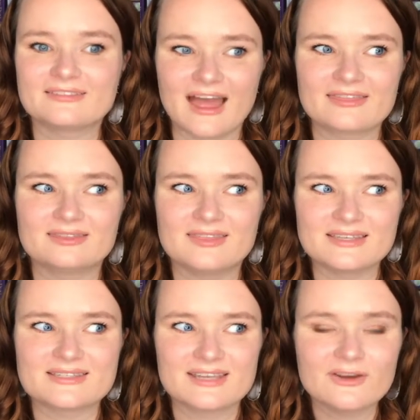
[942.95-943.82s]
that
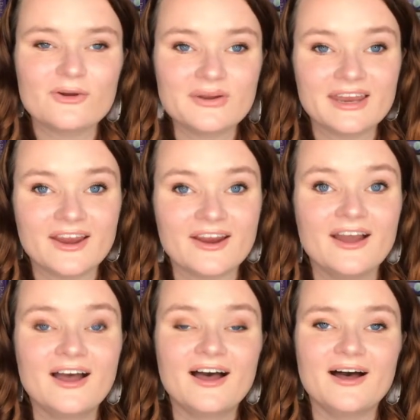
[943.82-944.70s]
this hero in here
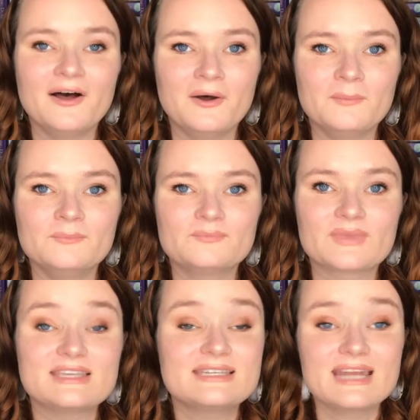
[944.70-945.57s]
um,
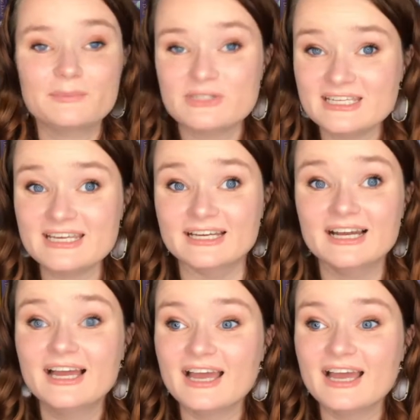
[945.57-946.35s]
is an amputee.